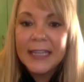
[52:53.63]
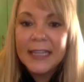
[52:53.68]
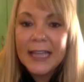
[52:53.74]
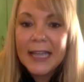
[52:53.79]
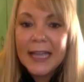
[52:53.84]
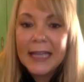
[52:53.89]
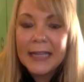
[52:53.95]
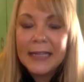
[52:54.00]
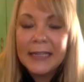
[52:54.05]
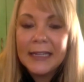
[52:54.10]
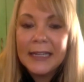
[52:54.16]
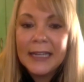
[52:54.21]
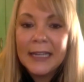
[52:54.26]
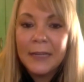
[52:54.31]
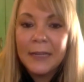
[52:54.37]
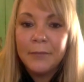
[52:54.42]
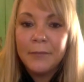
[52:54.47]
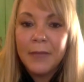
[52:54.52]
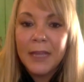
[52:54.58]
And
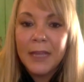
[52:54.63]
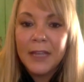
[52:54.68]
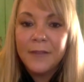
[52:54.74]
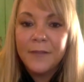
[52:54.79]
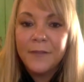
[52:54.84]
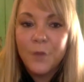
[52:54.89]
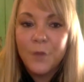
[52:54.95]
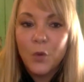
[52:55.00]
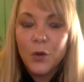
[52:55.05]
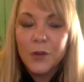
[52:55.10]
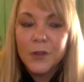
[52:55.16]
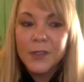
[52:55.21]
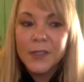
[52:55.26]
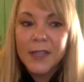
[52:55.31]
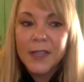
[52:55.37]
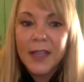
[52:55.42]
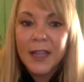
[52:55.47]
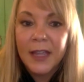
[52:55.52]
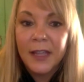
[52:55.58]
again, it may
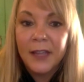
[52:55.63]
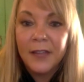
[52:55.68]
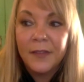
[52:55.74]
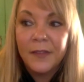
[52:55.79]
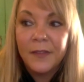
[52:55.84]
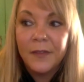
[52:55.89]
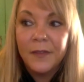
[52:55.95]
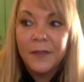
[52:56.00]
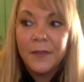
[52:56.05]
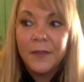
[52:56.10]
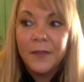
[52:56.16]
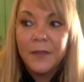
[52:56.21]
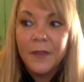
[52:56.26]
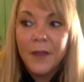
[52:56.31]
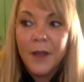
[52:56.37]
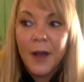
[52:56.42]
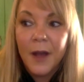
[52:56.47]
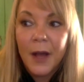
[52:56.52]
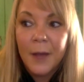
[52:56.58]
force a
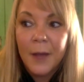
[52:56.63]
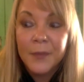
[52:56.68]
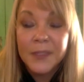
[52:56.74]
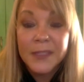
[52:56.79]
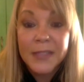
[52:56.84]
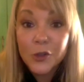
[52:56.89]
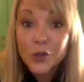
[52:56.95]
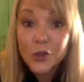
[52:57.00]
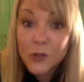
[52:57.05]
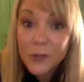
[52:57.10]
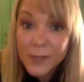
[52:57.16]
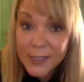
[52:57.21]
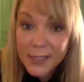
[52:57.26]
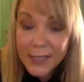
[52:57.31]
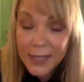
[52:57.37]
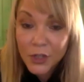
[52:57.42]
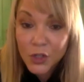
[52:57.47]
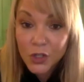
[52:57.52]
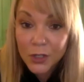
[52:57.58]
um,
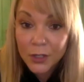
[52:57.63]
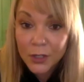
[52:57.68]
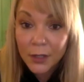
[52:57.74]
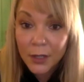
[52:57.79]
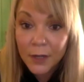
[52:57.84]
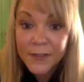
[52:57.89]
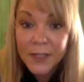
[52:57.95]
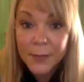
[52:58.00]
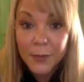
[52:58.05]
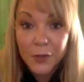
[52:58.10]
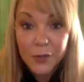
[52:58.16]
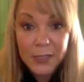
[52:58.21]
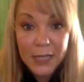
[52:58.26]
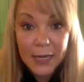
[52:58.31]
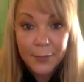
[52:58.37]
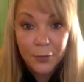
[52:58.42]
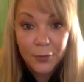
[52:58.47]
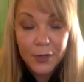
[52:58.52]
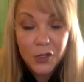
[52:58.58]
centralization of
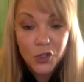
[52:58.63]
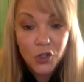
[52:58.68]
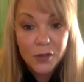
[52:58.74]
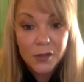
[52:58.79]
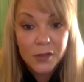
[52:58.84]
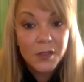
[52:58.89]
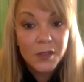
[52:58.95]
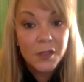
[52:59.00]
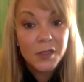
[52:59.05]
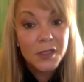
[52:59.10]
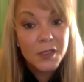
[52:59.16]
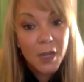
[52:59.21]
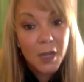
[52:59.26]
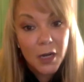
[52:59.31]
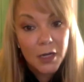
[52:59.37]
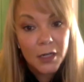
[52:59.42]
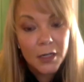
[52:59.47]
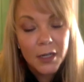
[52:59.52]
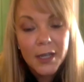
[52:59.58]
some of those operations
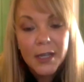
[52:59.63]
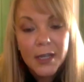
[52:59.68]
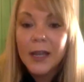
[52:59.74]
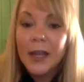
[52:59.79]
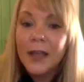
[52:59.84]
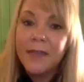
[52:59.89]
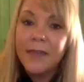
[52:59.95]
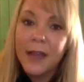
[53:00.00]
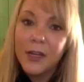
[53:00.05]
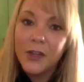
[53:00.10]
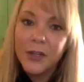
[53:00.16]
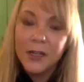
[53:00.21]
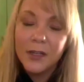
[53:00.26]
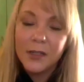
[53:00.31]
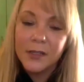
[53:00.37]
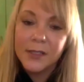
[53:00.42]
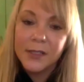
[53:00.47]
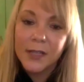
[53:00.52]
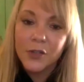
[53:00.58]
to start, and
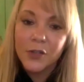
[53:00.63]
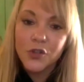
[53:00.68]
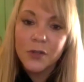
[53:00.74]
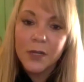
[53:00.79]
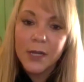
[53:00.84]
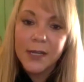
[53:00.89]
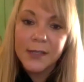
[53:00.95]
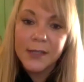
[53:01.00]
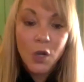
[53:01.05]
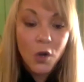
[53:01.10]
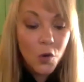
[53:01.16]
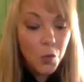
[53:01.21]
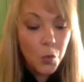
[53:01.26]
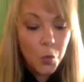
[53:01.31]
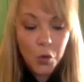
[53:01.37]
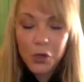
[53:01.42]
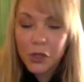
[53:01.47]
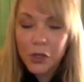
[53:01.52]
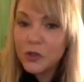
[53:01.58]
then you can
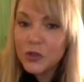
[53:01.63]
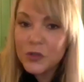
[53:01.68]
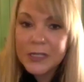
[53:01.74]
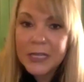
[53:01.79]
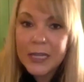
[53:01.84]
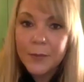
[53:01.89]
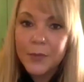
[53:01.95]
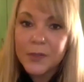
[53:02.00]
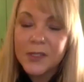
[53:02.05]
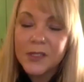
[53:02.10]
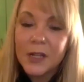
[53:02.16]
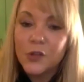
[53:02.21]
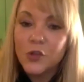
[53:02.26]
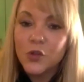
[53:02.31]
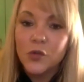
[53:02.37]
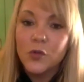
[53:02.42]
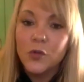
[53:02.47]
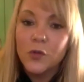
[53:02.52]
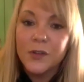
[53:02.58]
decentralize, or you just keep
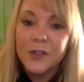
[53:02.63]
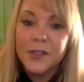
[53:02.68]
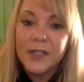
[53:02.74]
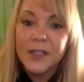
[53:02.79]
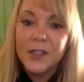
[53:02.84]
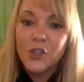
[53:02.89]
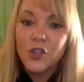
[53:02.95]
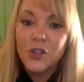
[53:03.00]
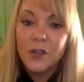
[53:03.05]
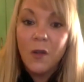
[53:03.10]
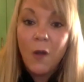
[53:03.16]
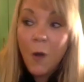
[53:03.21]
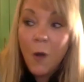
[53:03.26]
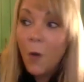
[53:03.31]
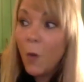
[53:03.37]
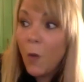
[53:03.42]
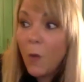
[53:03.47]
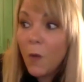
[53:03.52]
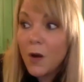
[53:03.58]
a central
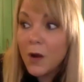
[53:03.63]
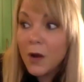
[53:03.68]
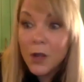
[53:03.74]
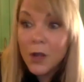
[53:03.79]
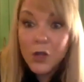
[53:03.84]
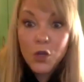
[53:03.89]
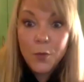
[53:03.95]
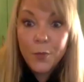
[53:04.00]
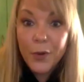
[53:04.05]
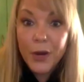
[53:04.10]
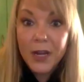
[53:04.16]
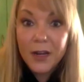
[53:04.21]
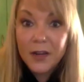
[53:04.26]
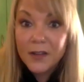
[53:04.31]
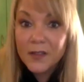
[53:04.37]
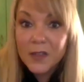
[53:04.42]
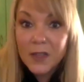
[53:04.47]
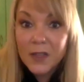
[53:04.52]
organization, or you